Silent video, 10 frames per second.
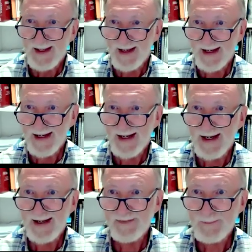
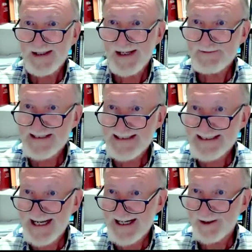And then we can have
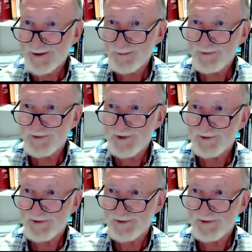scales, so